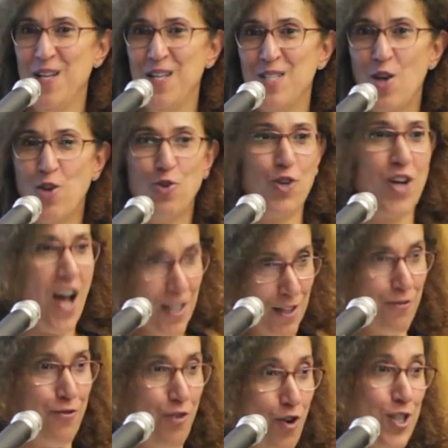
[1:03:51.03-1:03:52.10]
So you
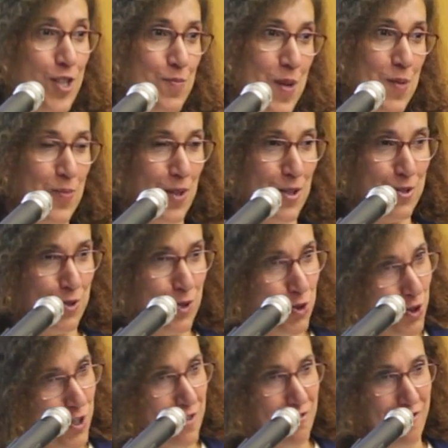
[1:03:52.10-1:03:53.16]
can't force people to
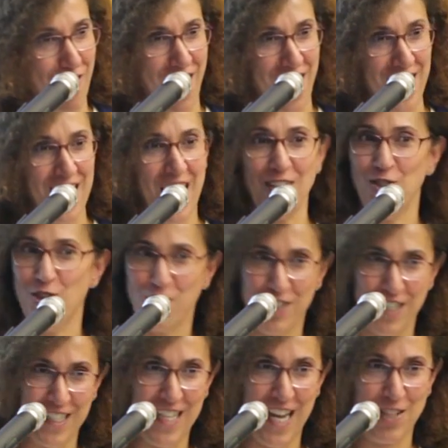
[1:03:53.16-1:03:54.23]
unify under
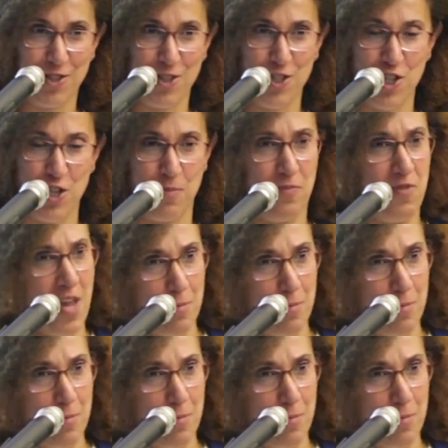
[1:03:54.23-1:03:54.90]
dictatorship.